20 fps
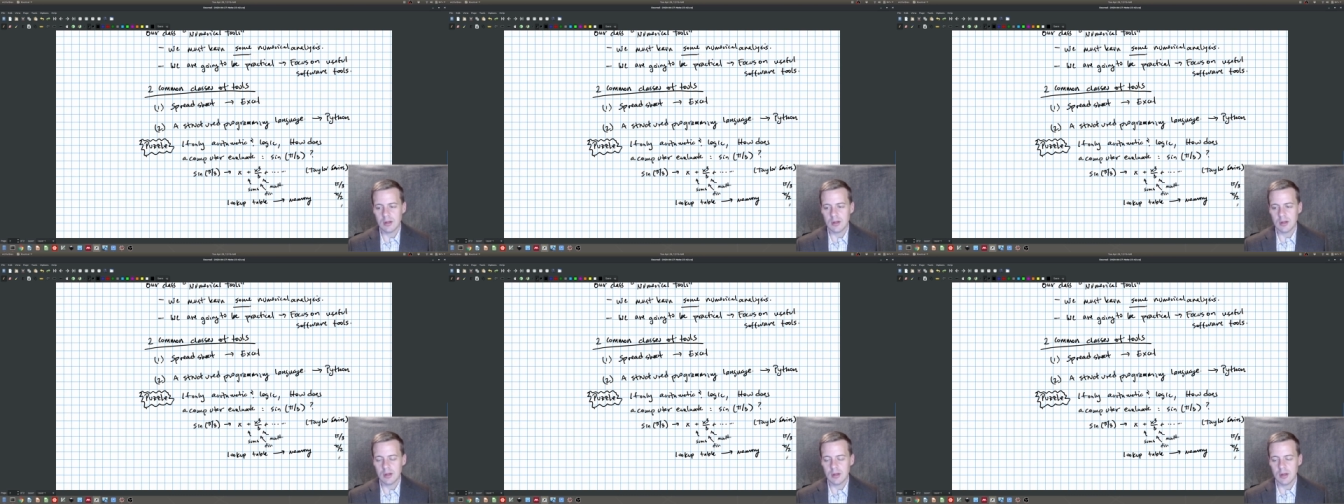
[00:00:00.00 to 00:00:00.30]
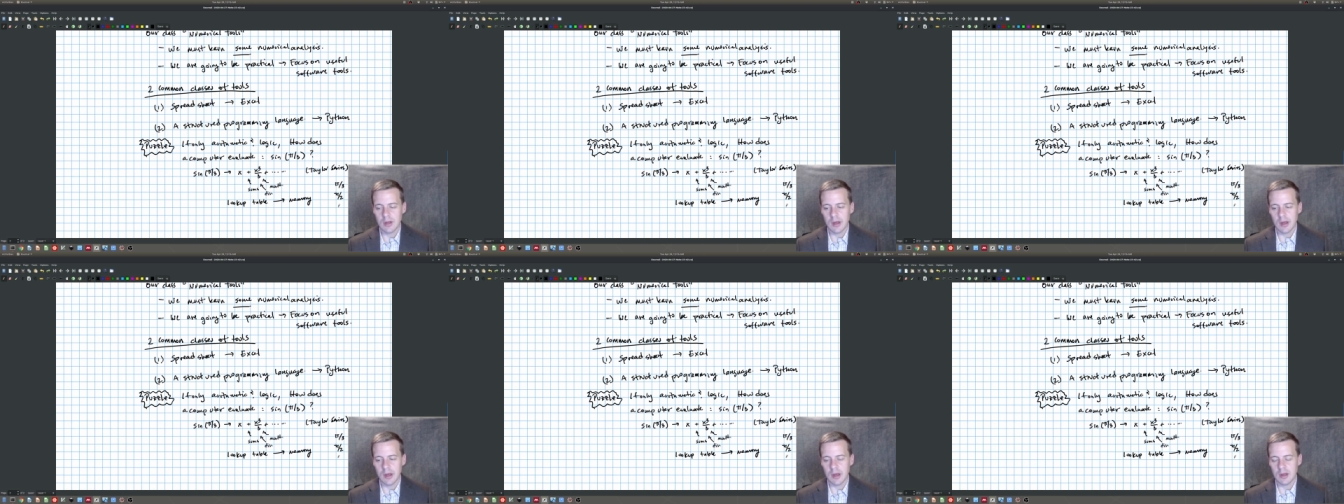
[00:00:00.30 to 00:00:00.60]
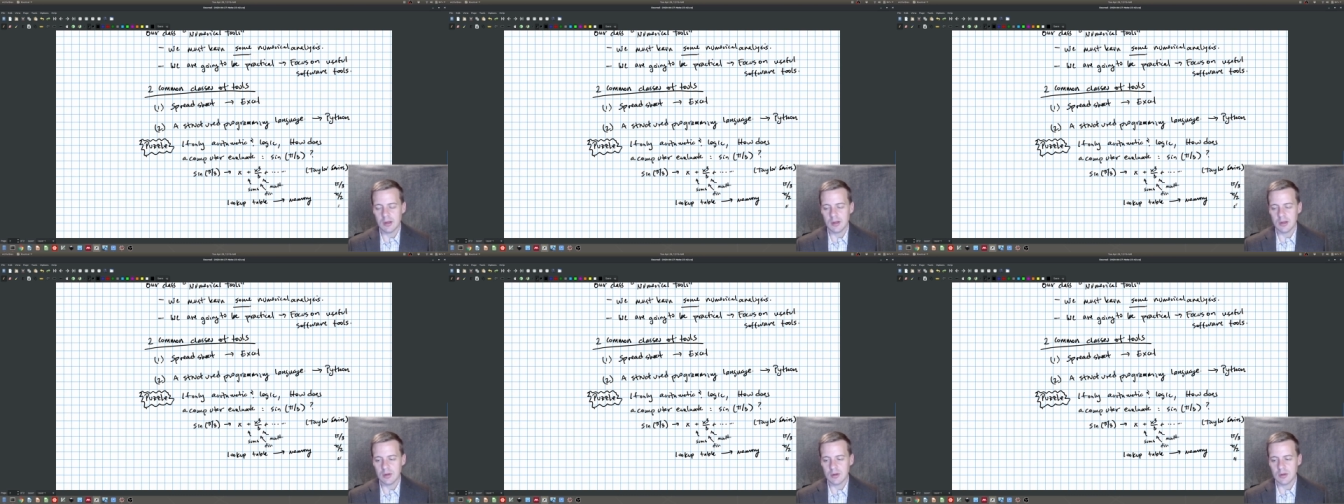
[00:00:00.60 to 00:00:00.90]
you
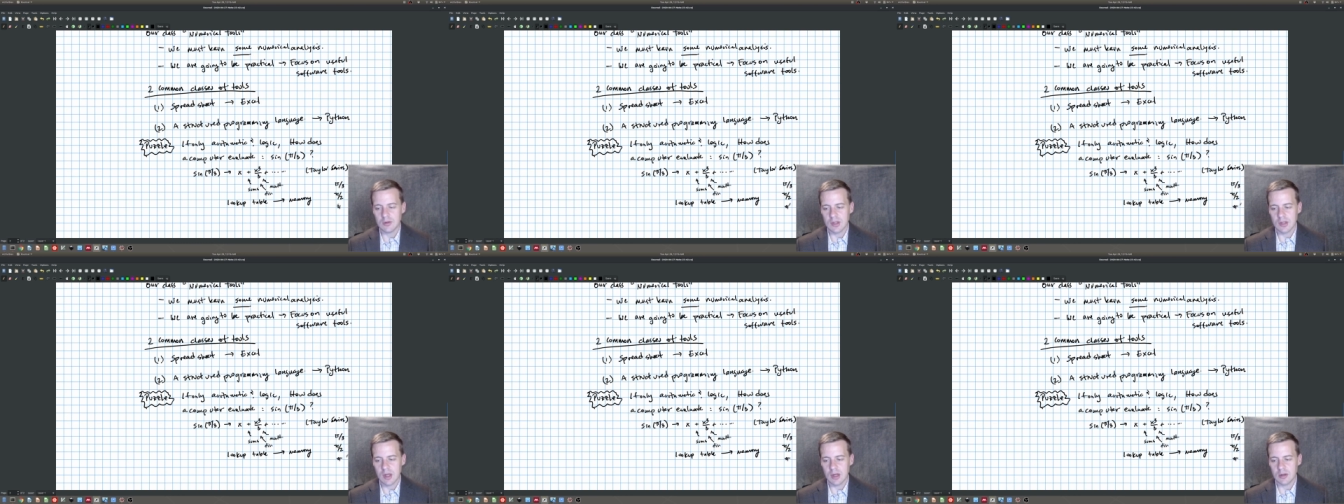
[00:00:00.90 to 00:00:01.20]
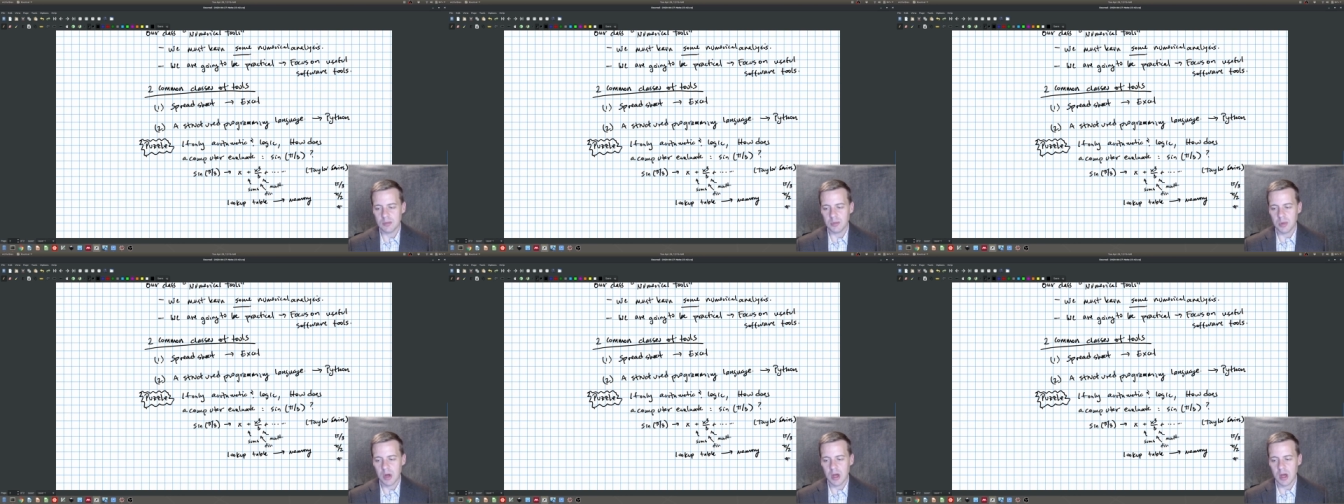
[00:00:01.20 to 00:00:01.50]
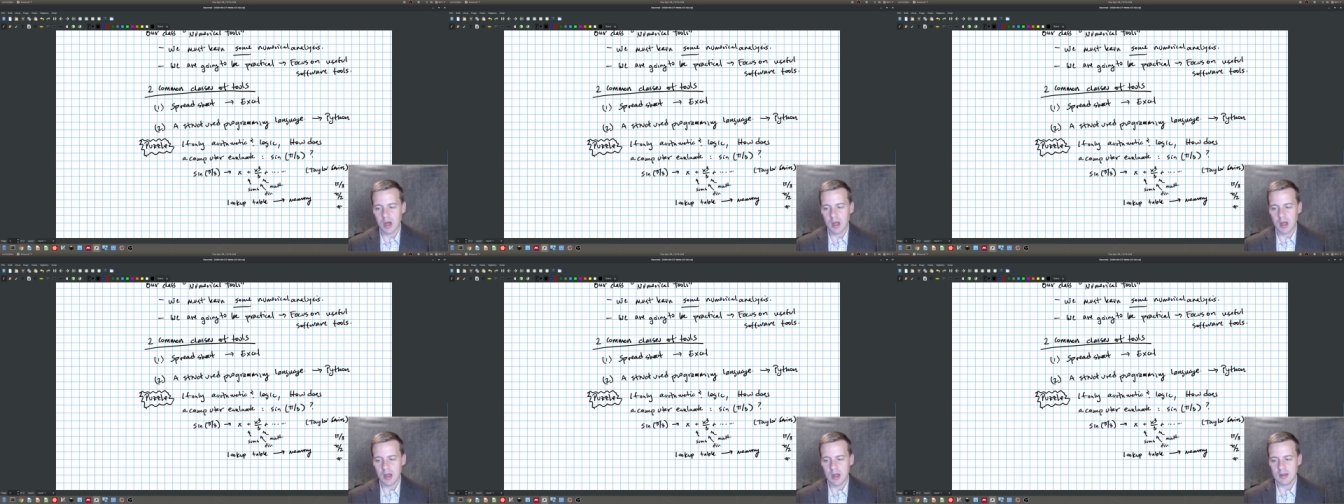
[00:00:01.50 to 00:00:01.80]
know, sine of
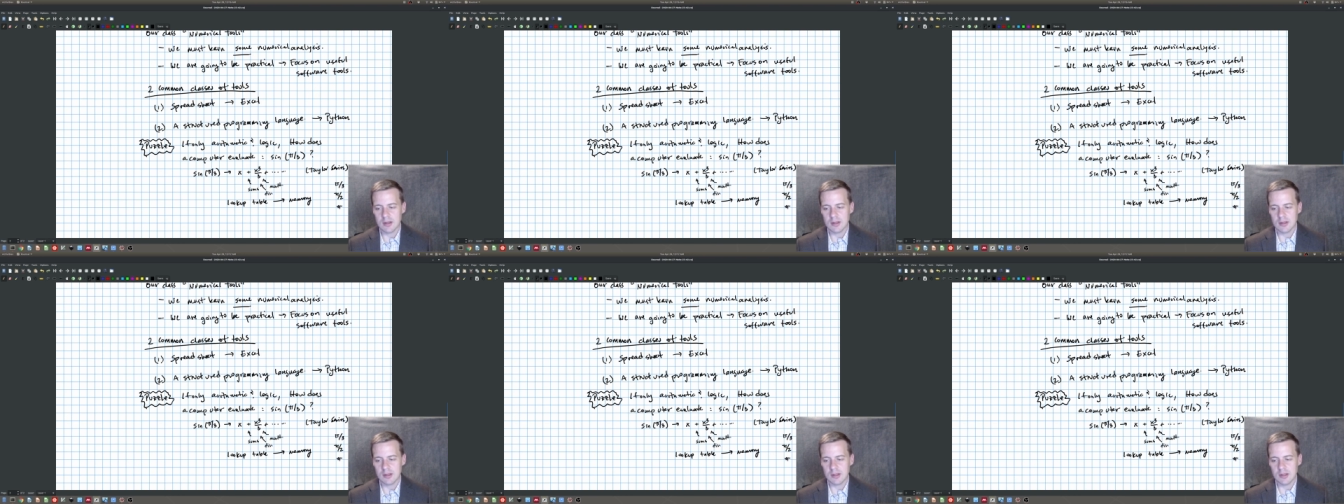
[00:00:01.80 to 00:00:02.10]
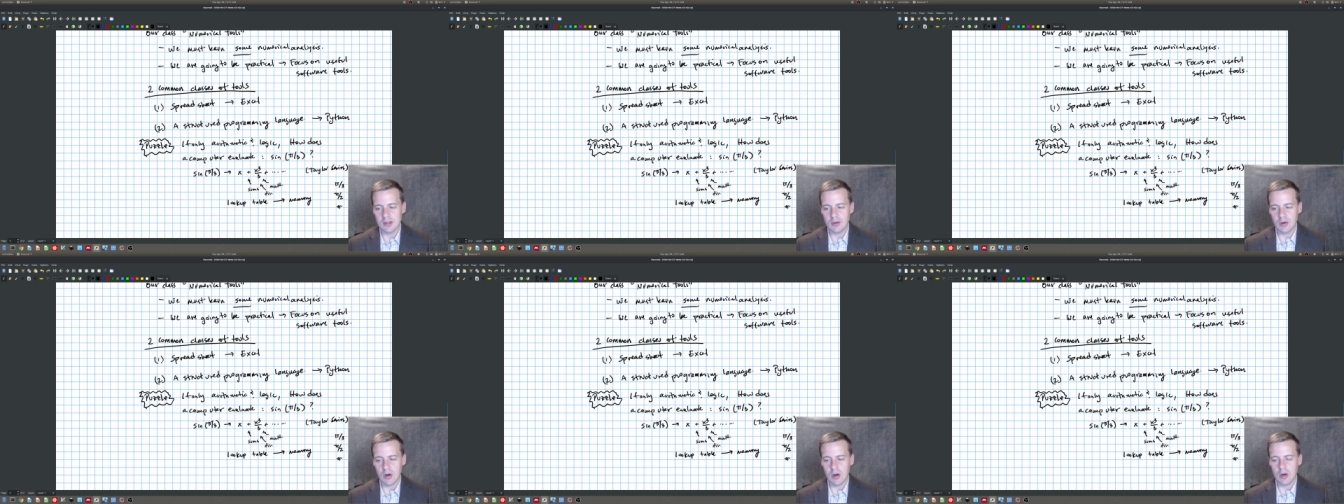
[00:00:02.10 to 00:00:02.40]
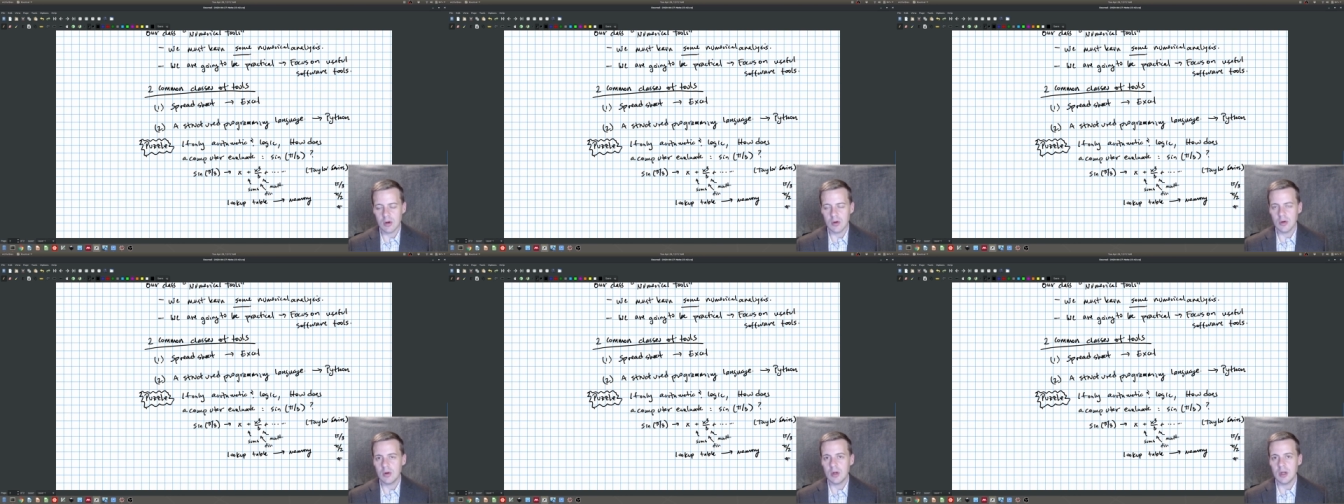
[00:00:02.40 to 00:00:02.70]
pi is
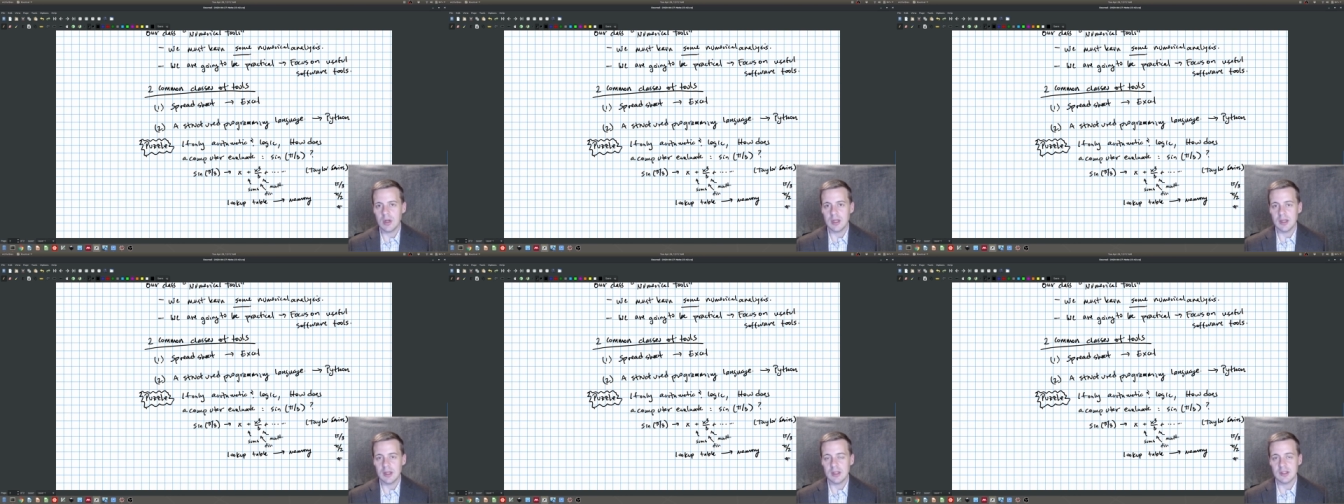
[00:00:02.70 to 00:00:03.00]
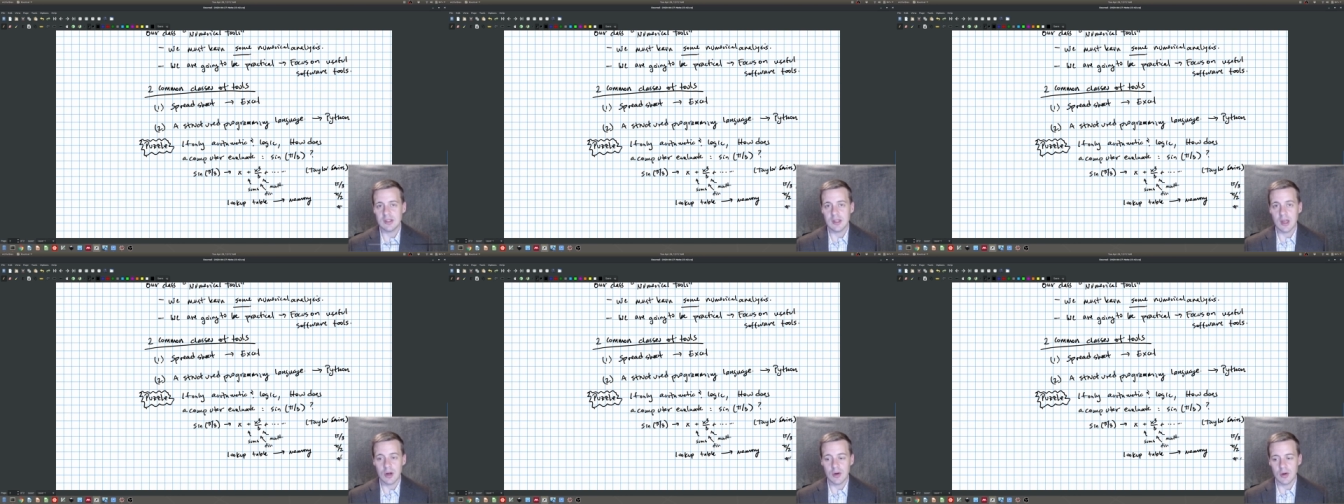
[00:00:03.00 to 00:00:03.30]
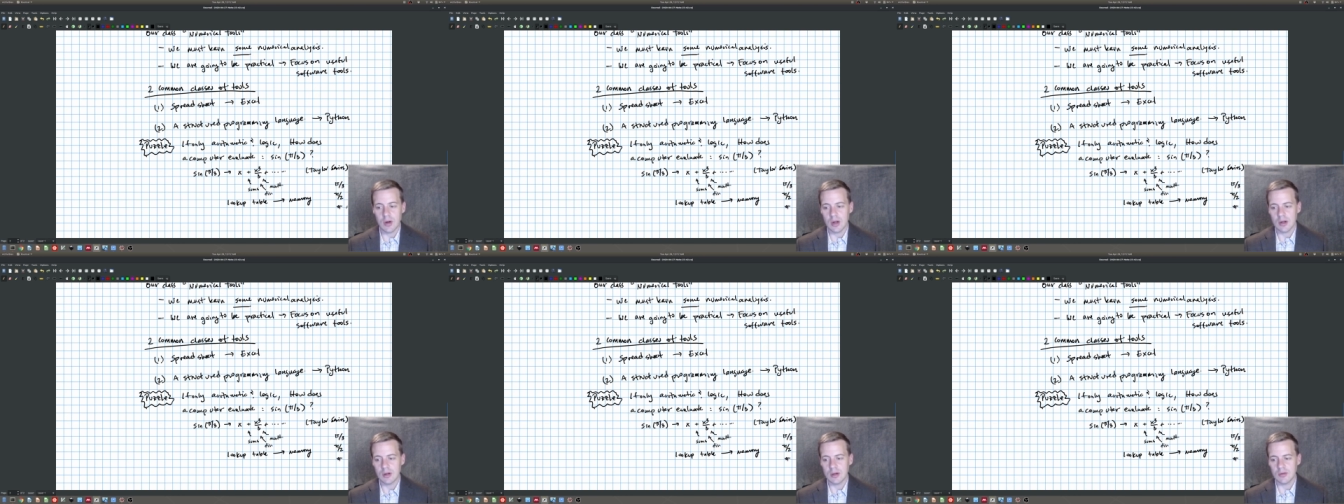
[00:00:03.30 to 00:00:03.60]
0, etc.,
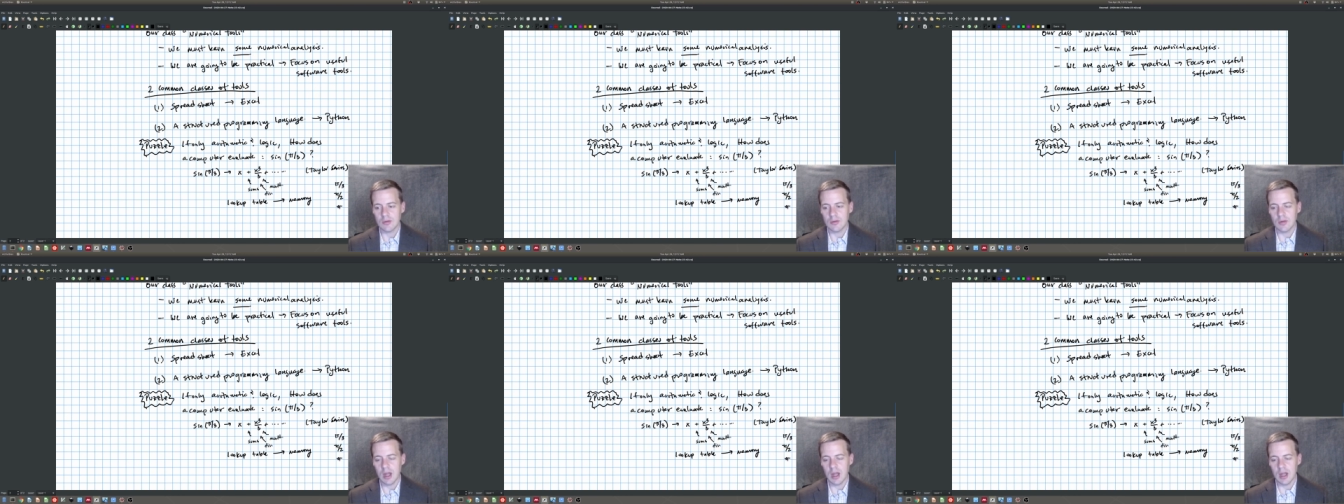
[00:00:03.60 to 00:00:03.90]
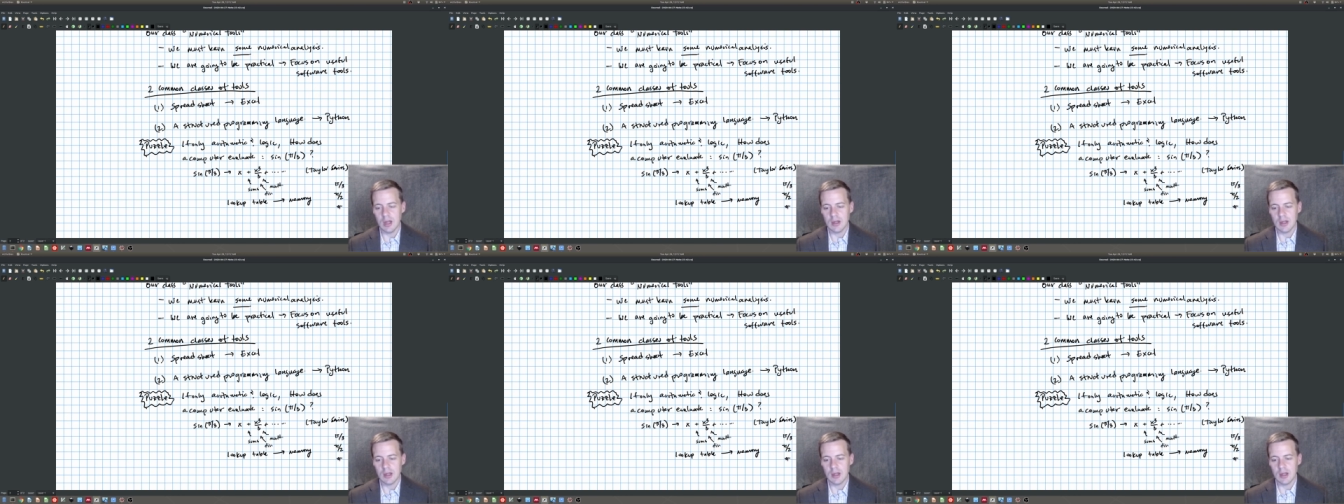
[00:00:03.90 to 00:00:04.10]
right?